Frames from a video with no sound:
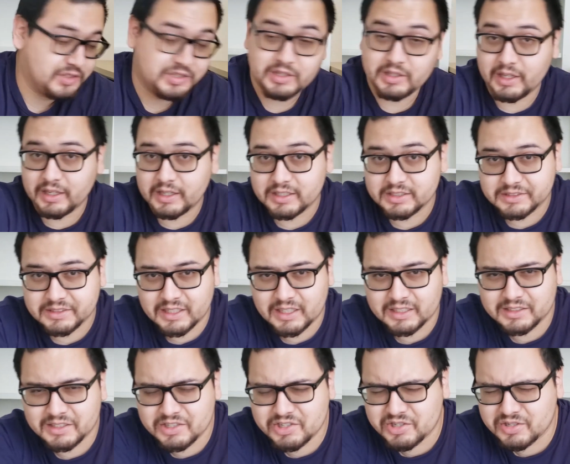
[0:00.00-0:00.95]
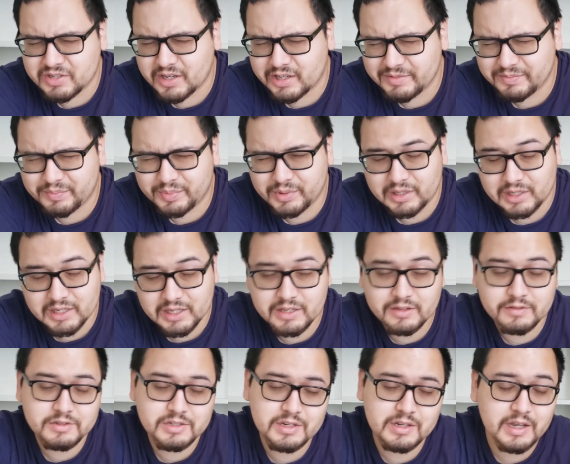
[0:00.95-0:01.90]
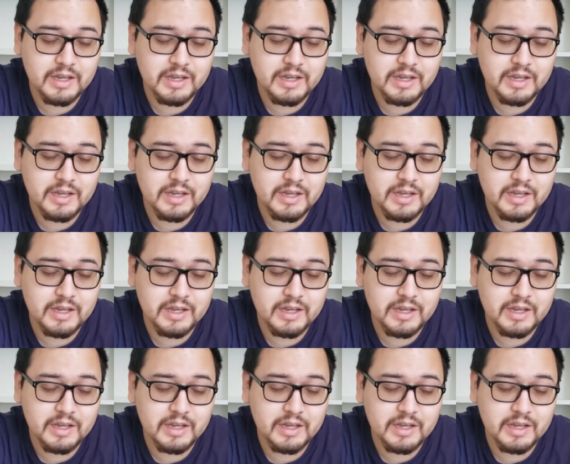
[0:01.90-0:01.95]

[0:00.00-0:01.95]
like i said i think she, i believe she